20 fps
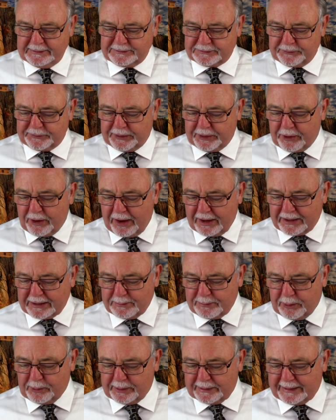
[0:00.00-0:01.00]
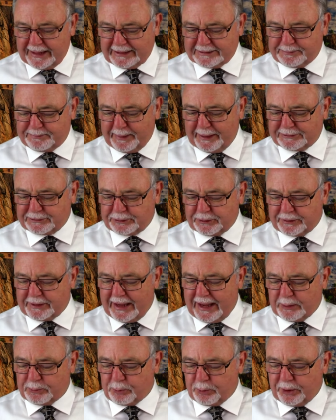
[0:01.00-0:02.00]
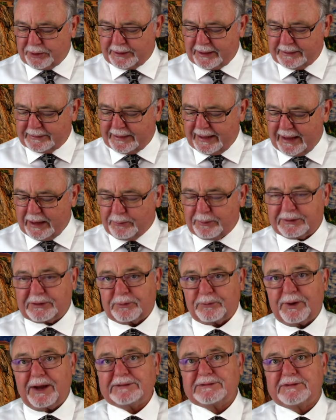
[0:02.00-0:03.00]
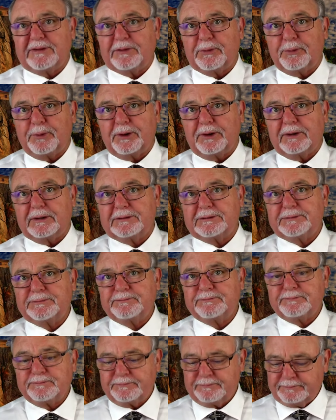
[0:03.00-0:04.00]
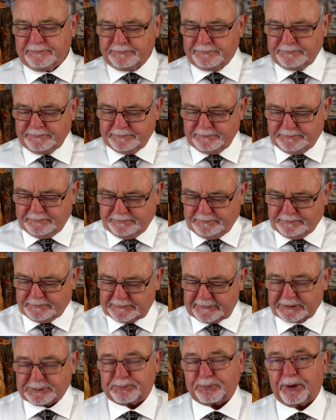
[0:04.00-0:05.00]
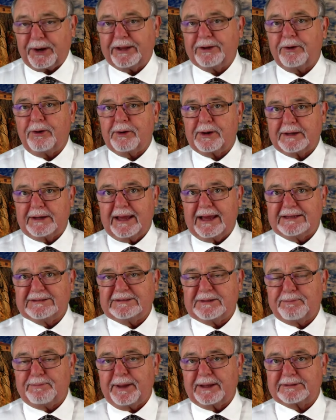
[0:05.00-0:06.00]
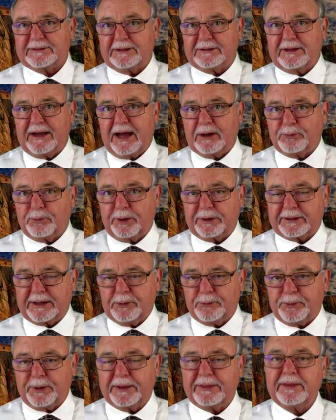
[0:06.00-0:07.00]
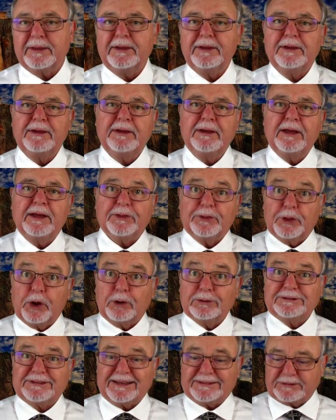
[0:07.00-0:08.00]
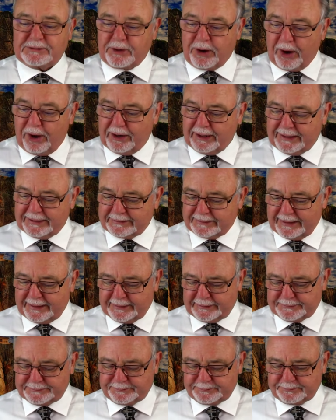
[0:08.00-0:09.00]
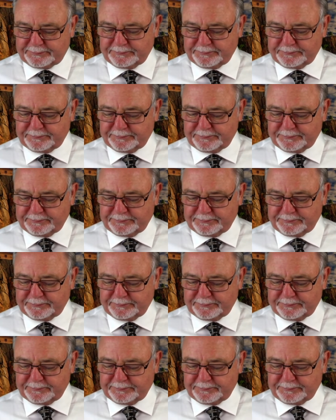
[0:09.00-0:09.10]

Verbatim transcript: So the autumn holy days picture God working now with the rest of the world. The spring holy days depicted God working with those he's calling now.